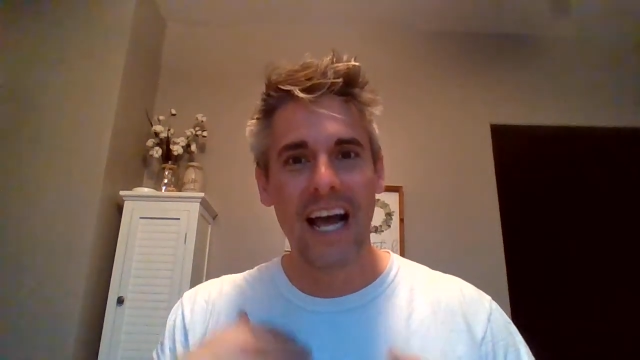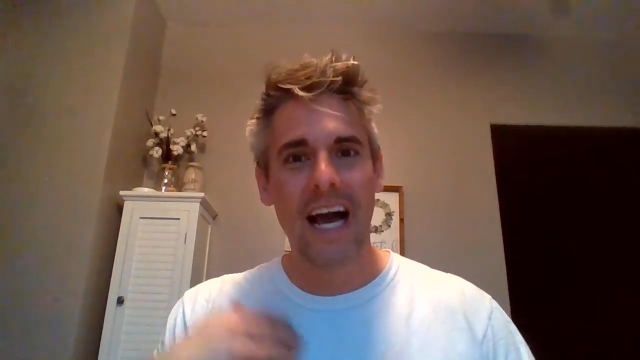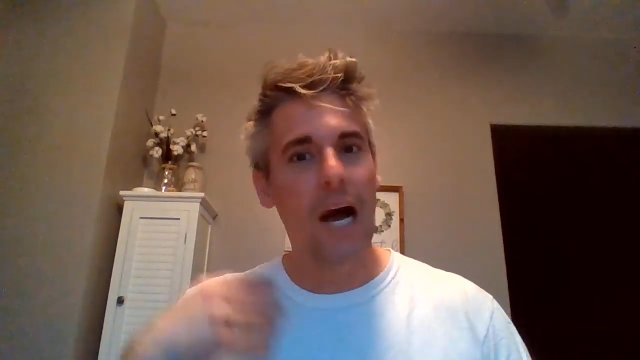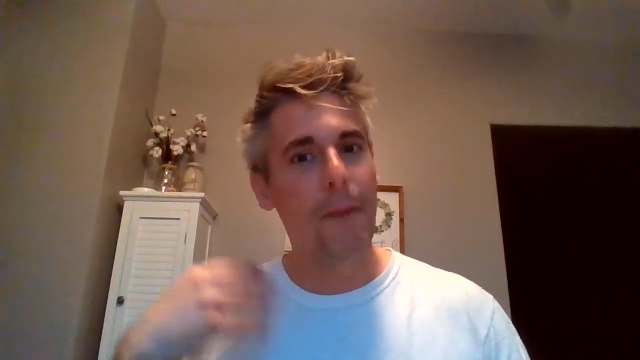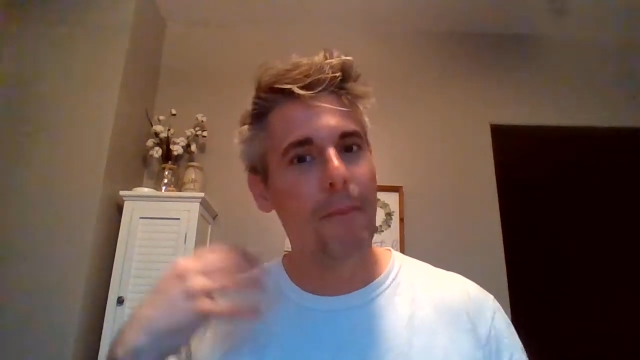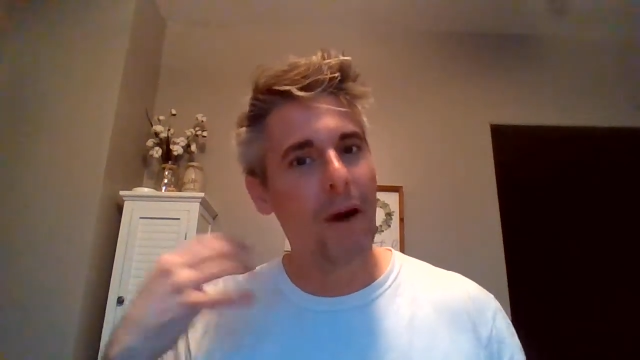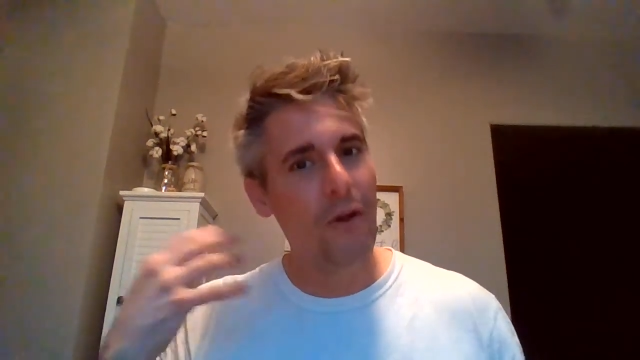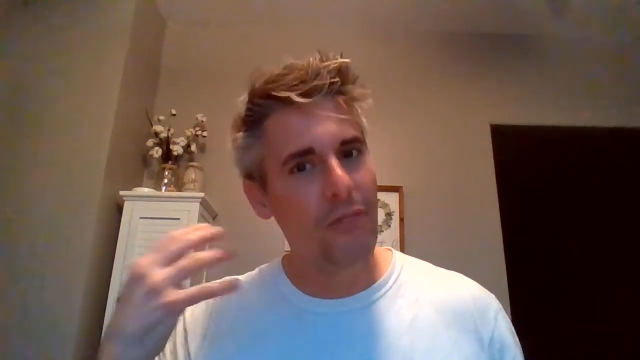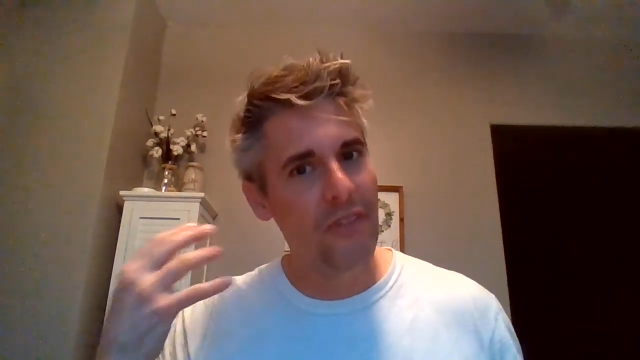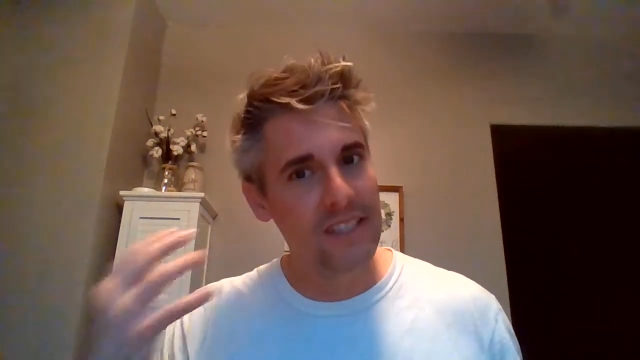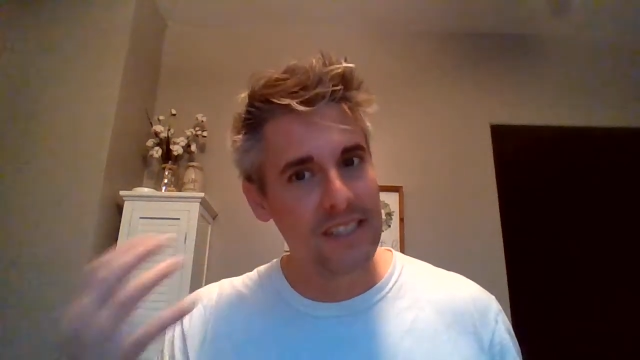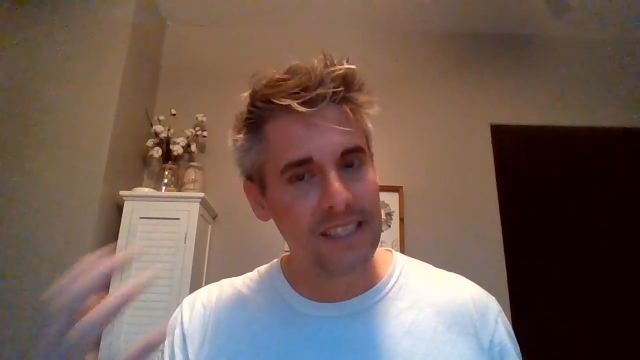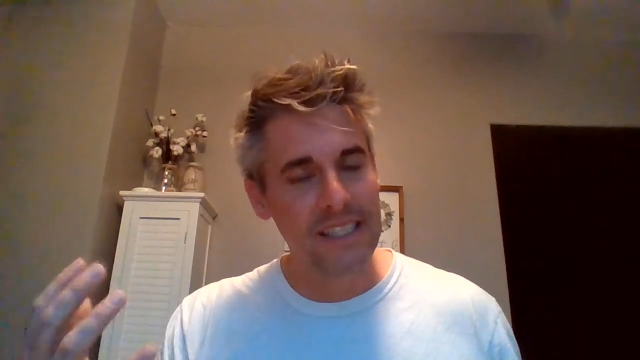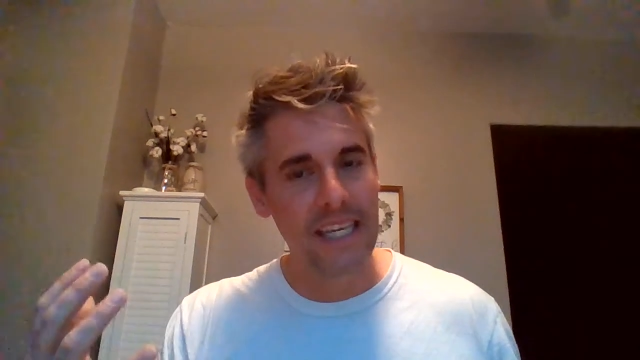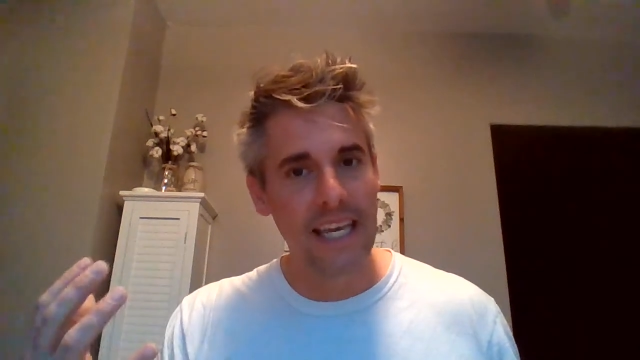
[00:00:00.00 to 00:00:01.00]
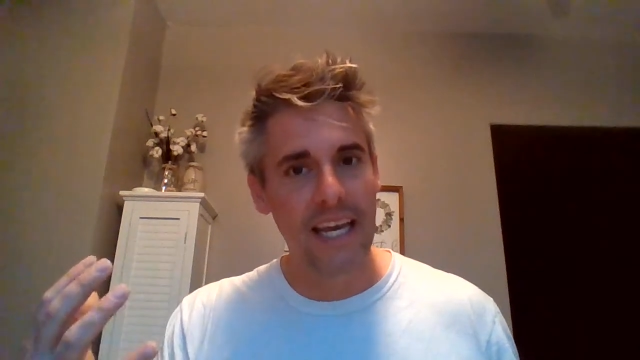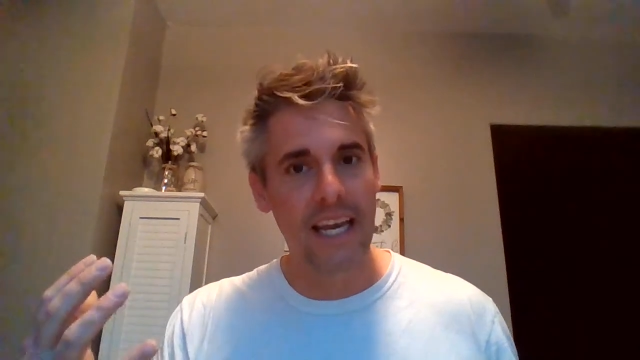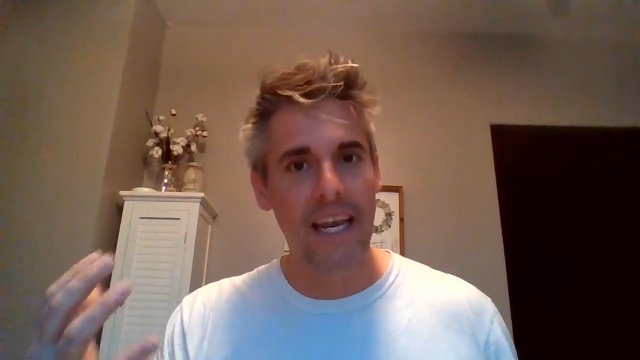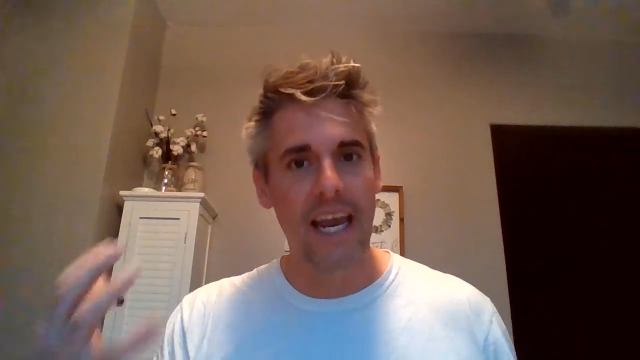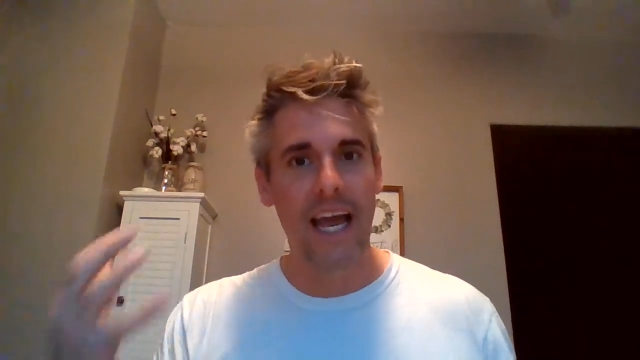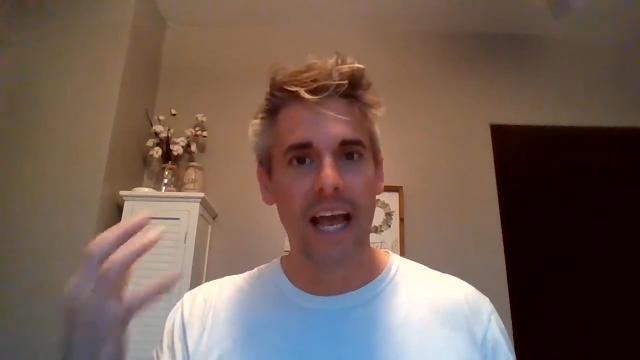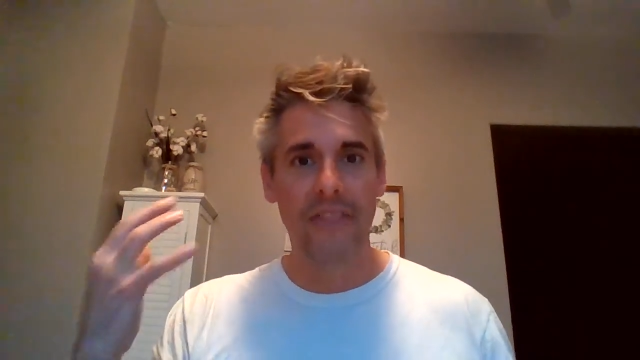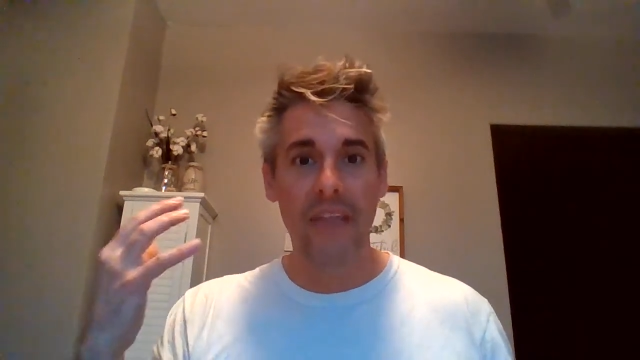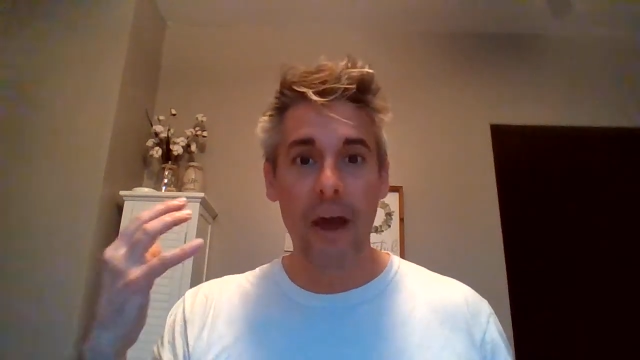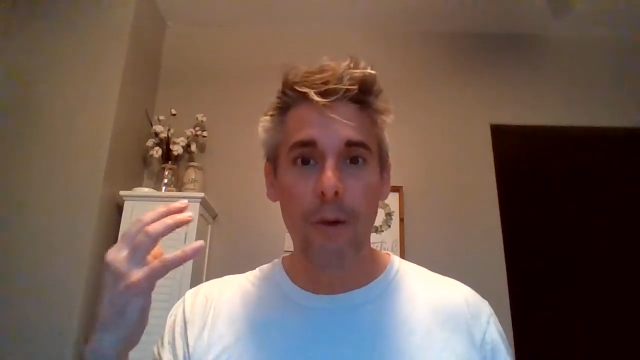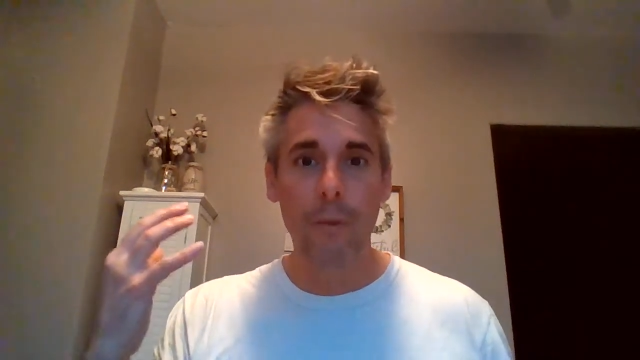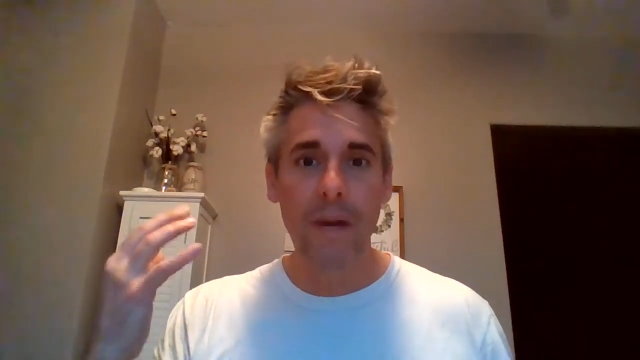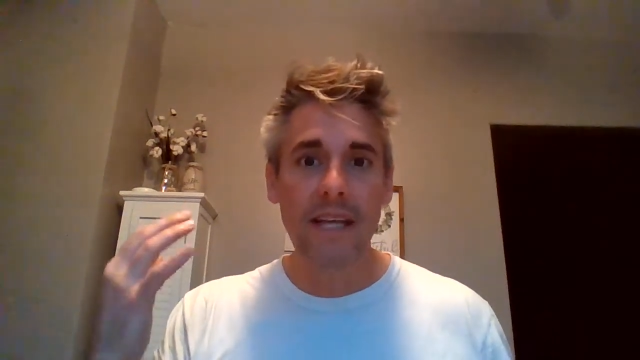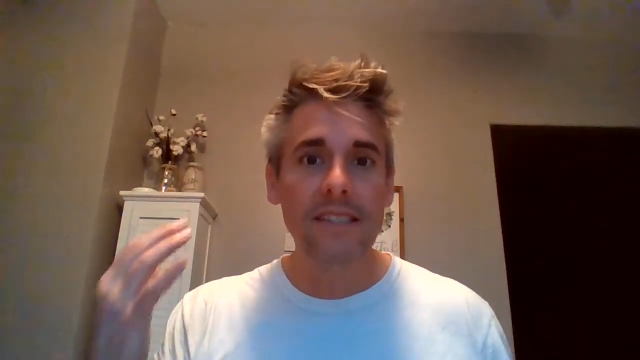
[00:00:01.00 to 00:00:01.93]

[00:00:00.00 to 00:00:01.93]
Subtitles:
about the sin that we